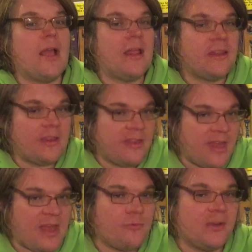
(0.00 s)
And
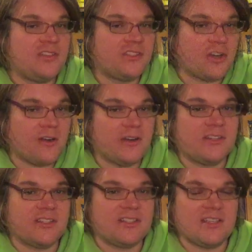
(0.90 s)
then we
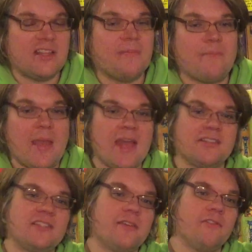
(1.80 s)
started to see the
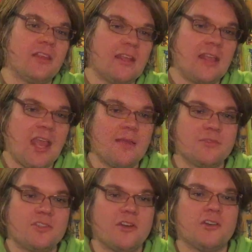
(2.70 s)
bad stuff, and the game
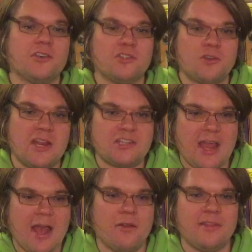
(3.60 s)
started to stretch
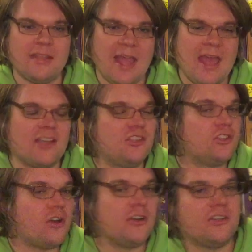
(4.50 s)
out. The eggs
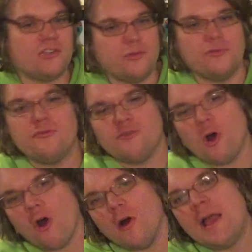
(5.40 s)
started to
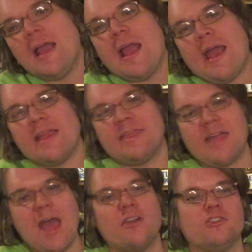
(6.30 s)
fall, and
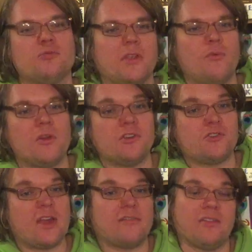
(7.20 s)
that is really what
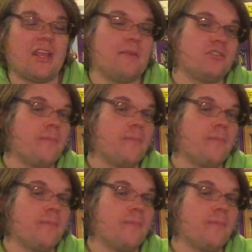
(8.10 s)
detracted from the game.